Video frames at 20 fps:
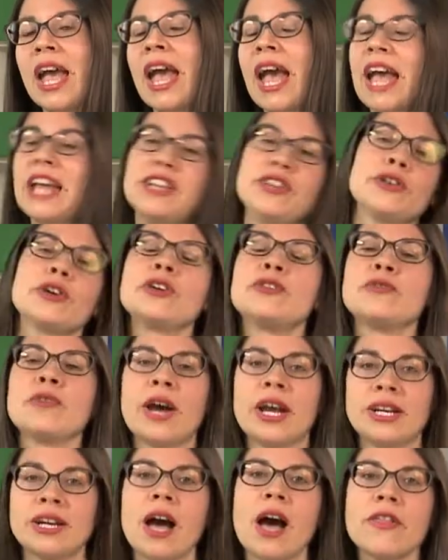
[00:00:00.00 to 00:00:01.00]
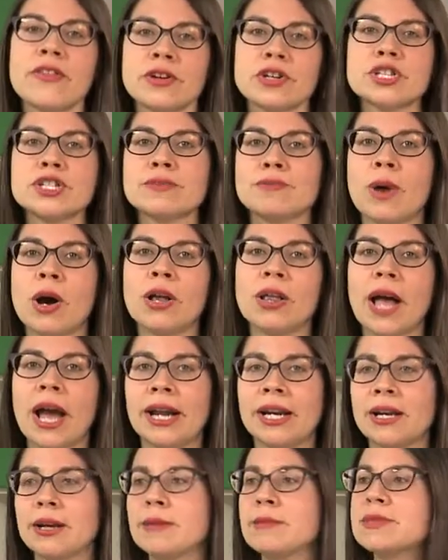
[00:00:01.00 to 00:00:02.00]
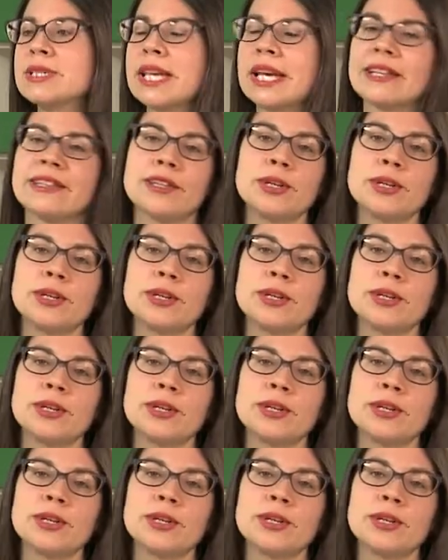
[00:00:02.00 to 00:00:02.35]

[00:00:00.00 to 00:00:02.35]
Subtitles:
and you can find other small items like